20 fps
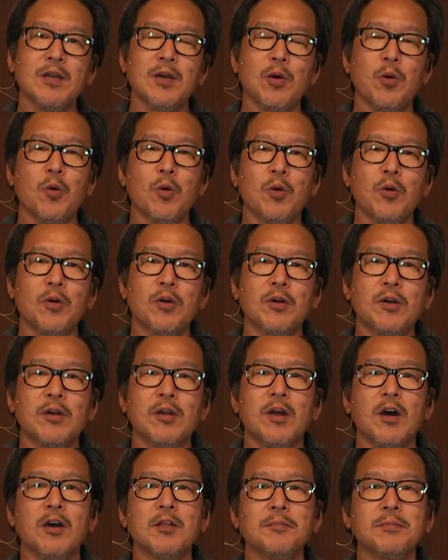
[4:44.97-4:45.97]
or
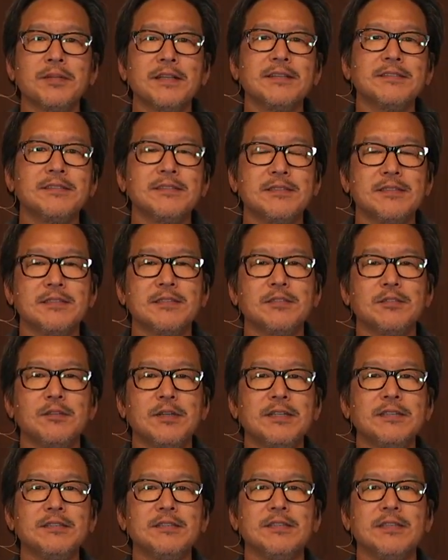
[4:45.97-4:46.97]
unpleasant
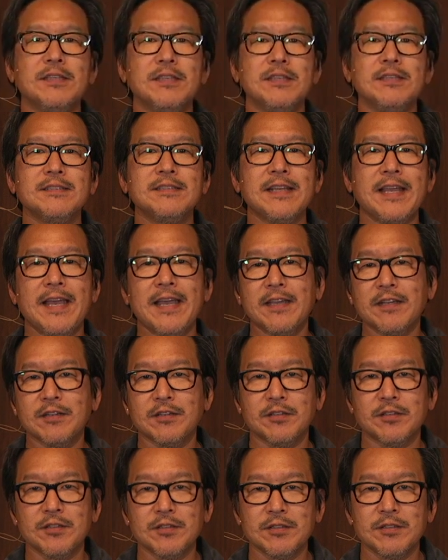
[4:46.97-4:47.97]
situation is
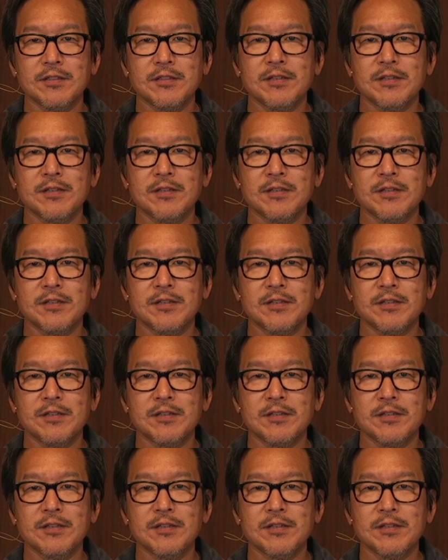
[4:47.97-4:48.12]
anger,